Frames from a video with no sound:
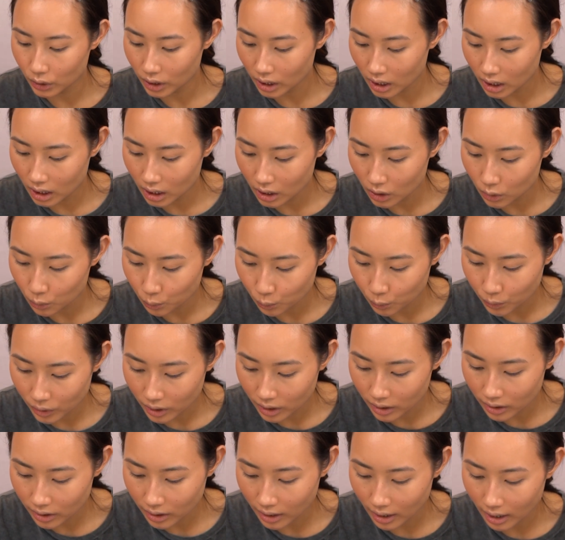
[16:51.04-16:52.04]
in
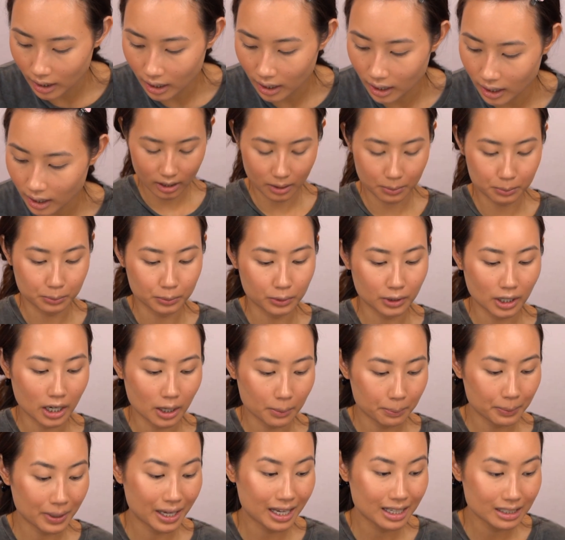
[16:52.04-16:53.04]
with a
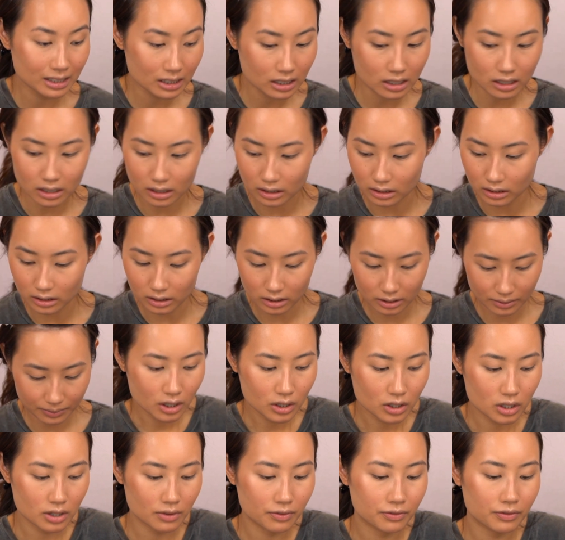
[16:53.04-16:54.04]
brow pencil
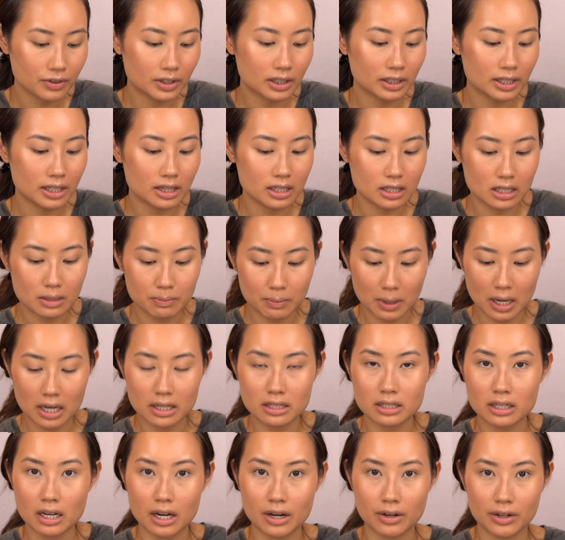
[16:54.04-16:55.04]
to fill in the
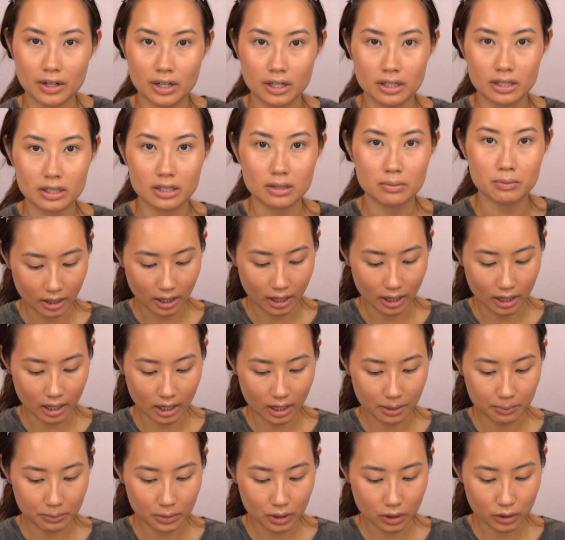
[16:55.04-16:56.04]
sparse areas. And
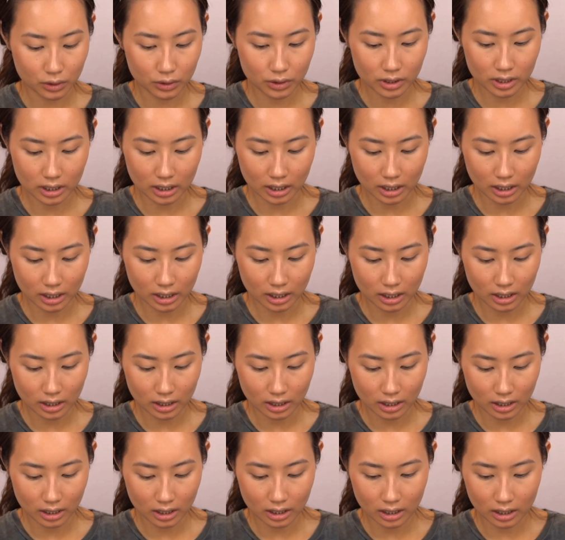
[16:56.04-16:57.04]
I'm using
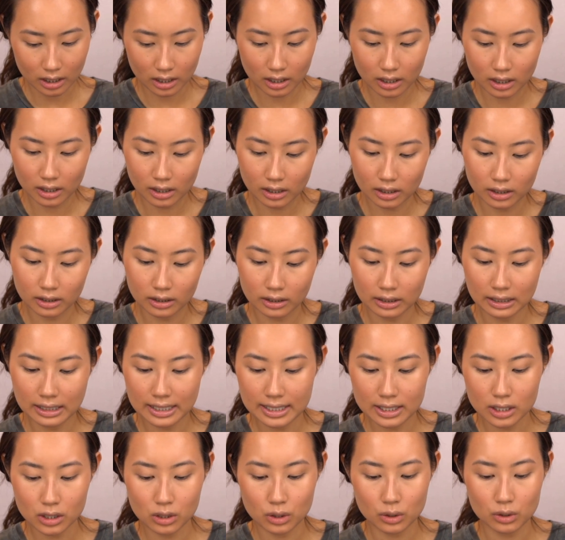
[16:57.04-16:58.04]
the
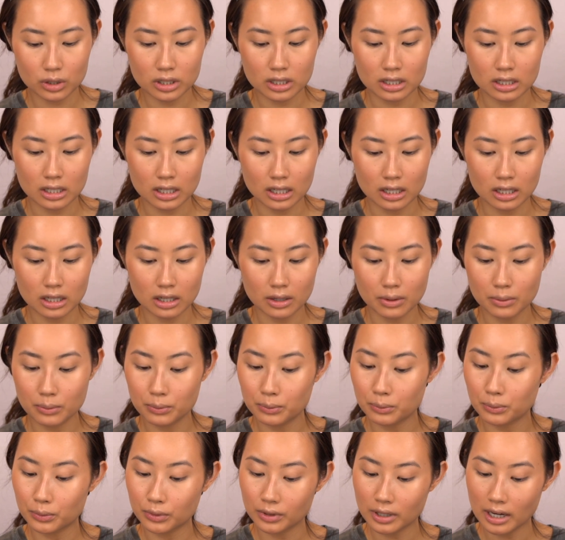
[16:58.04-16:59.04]
Les Sourcil
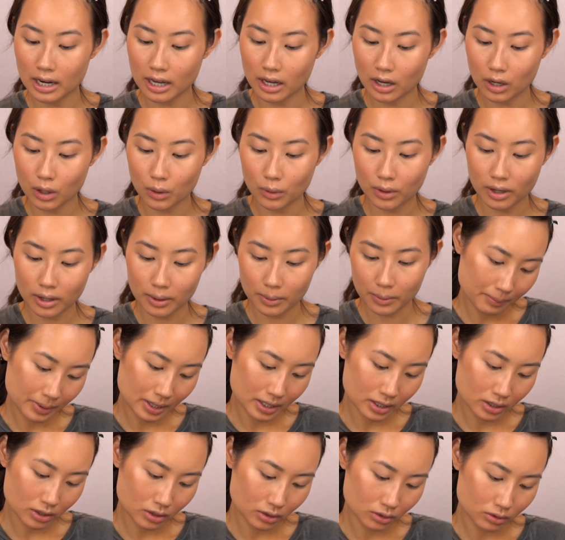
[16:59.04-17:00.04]
brow
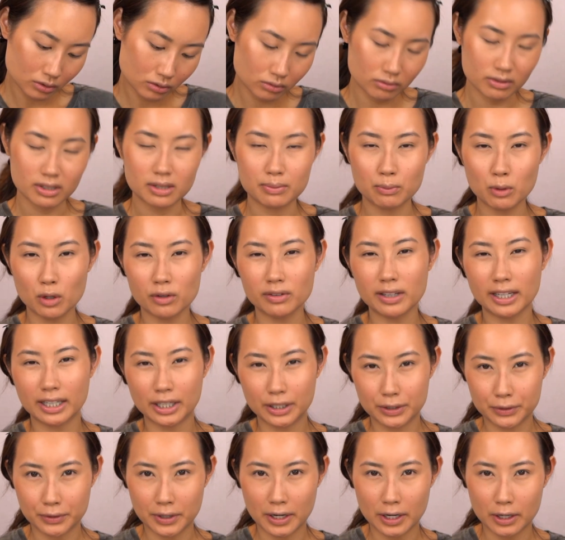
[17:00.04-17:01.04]
pencil. It's more like a
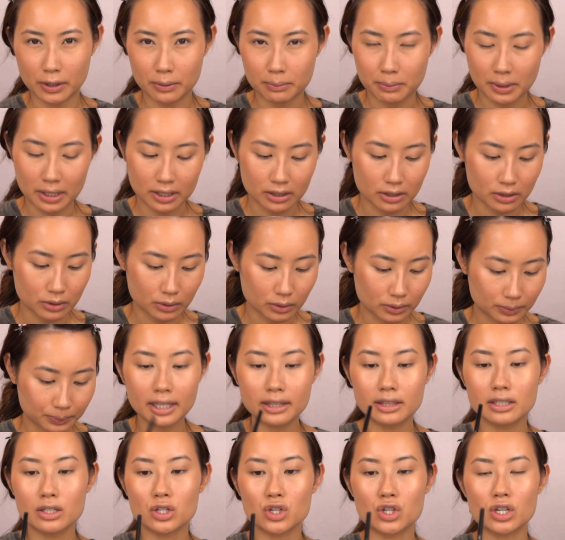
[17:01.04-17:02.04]
crayon pencil
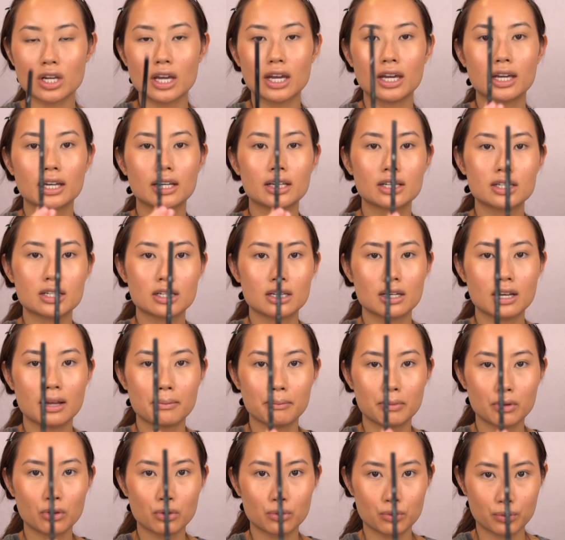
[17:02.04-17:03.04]
in the shade
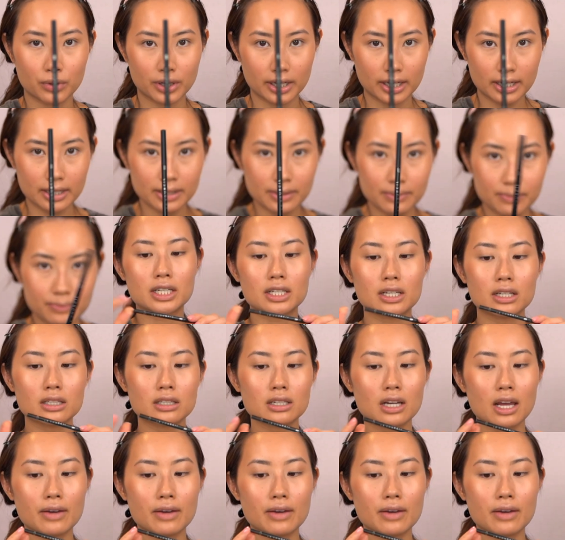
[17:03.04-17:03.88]
number 3. It doesn't